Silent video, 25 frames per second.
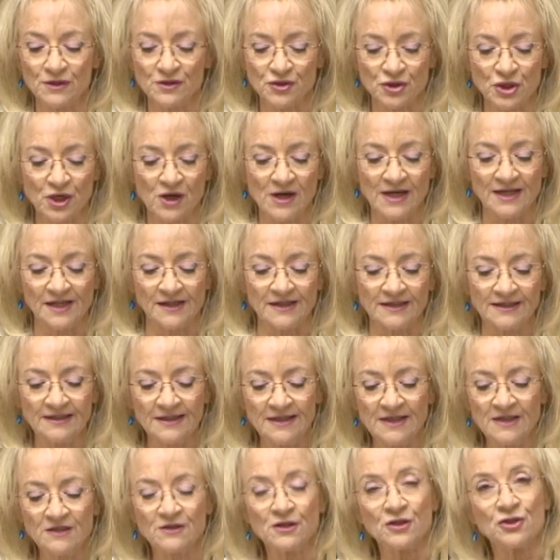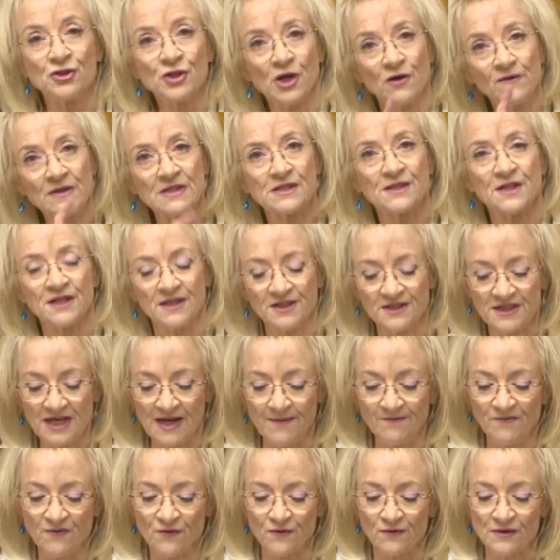China to show its
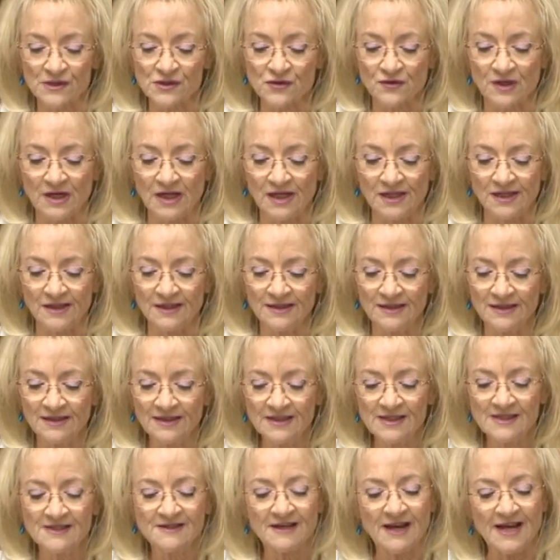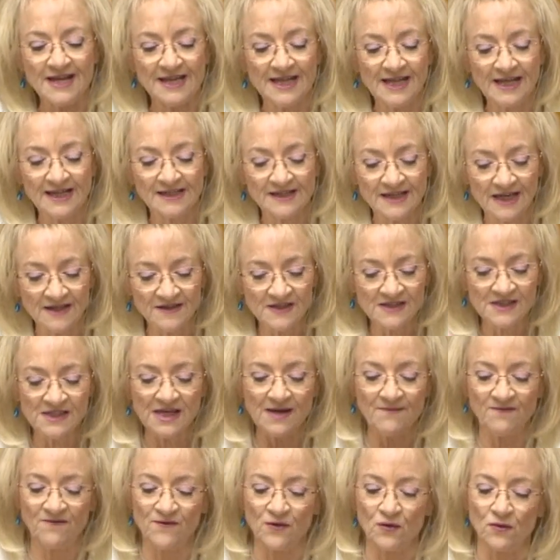contempt for Australia, taking another
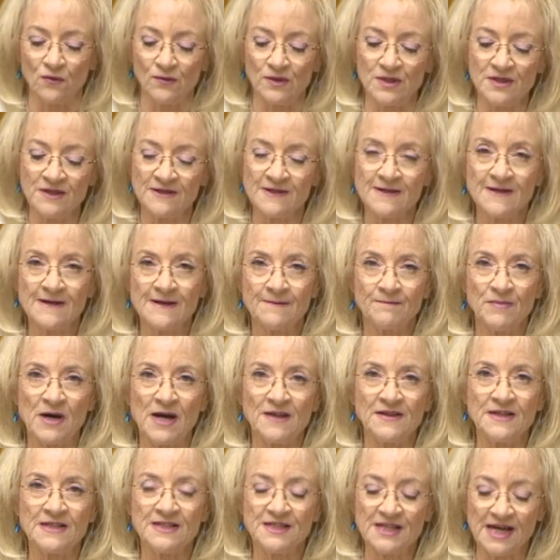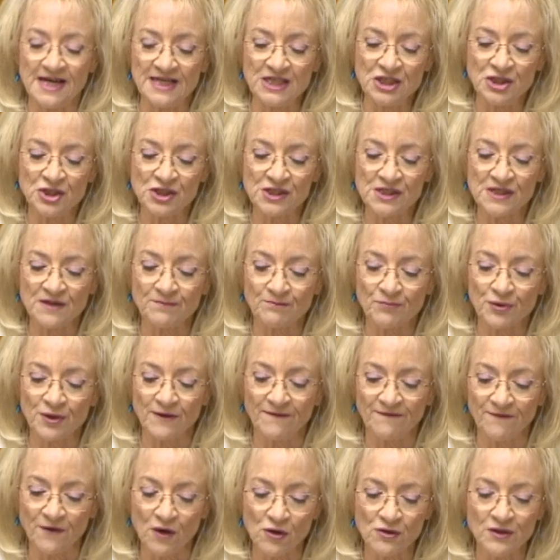step forward by the dangerous and
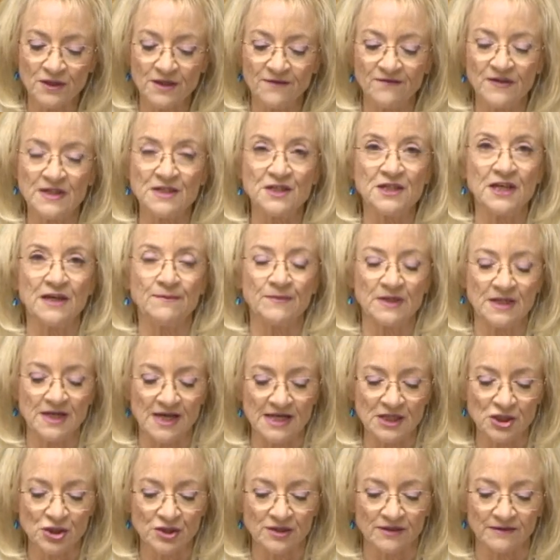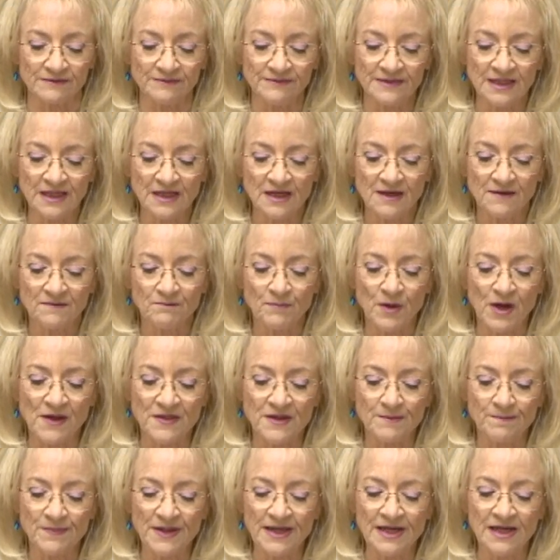provocative intimidation by
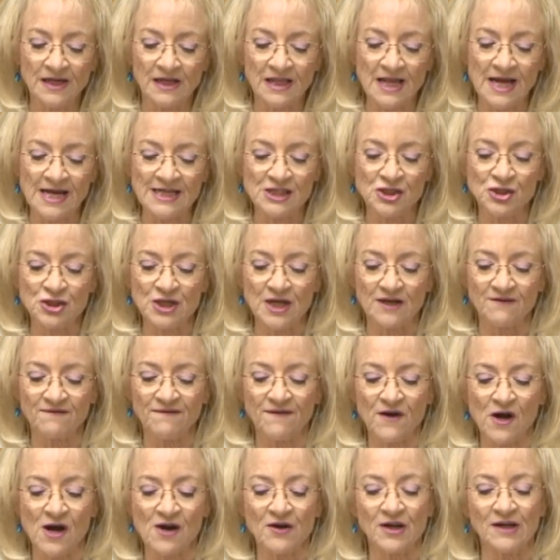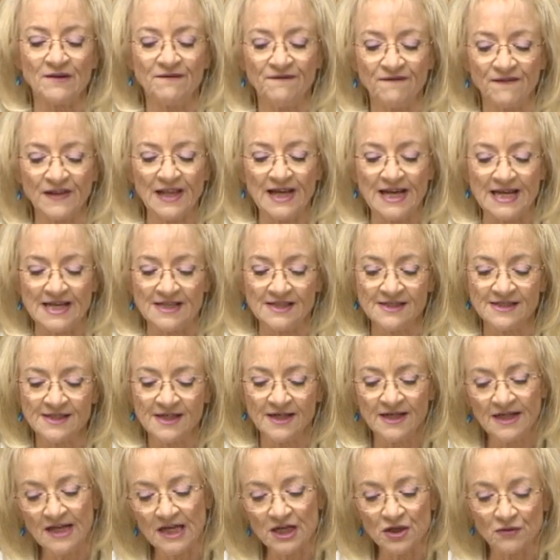the PLA's jet firing flares
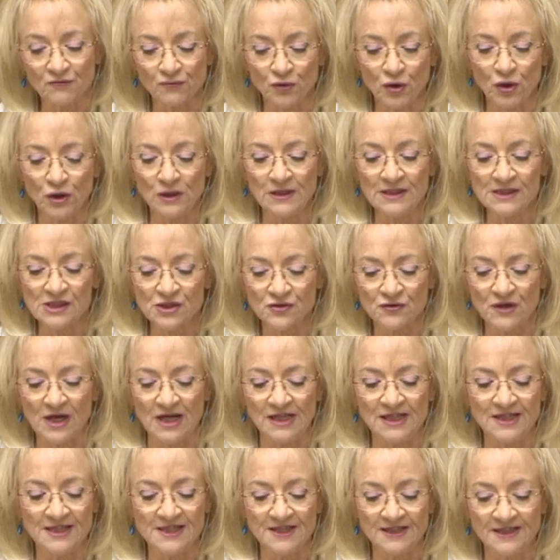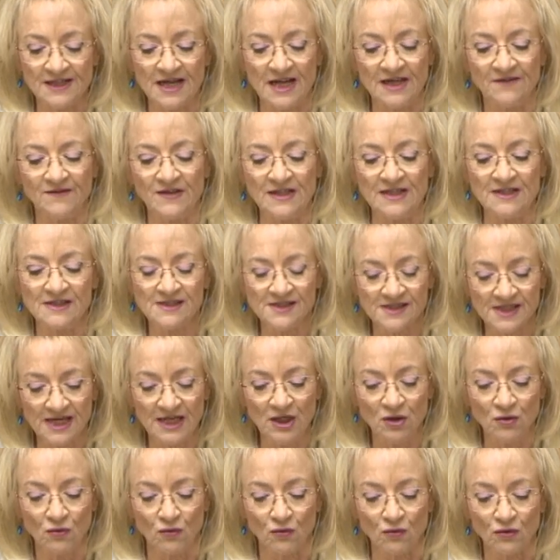at a Royal Australian Navy
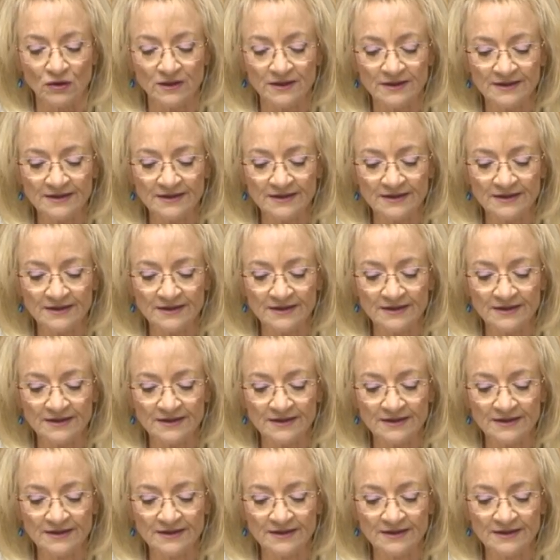Seahawk.